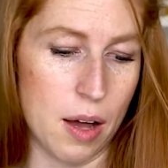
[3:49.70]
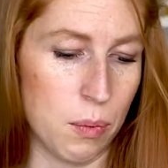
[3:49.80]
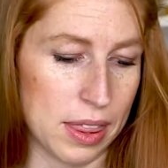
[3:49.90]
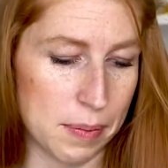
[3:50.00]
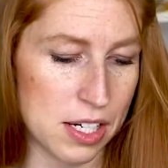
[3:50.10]

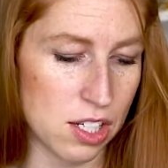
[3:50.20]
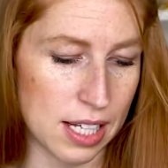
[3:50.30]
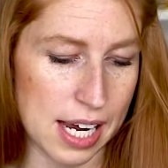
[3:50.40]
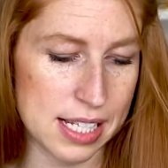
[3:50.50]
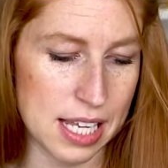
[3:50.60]
with a bunch of
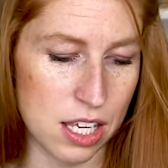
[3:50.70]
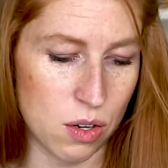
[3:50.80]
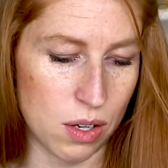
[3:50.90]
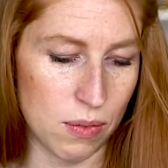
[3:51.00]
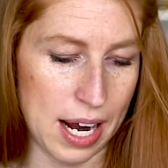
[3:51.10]
lines that
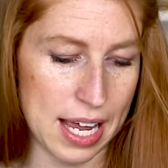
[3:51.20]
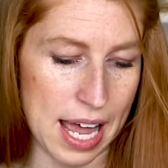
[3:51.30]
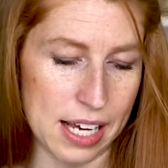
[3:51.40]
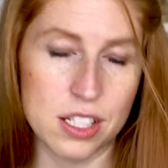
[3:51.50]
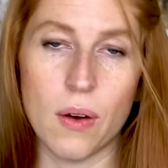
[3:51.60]
you can write
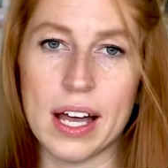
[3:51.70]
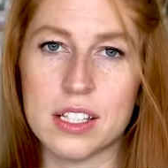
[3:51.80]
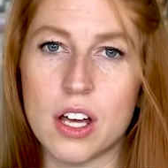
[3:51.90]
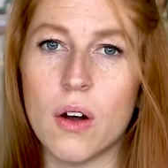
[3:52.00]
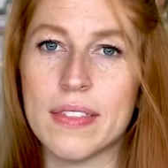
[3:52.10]

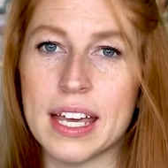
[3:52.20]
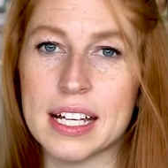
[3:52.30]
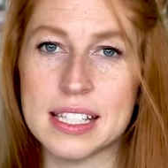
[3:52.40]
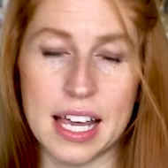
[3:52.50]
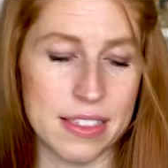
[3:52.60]
XOXO, and they
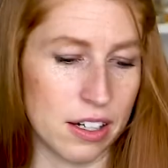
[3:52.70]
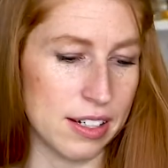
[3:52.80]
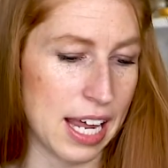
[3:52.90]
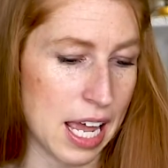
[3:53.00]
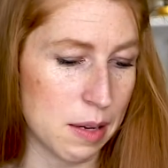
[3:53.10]
could sign their
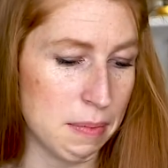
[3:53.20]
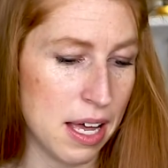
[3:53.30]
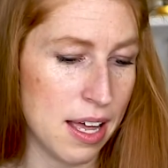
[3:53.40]
name.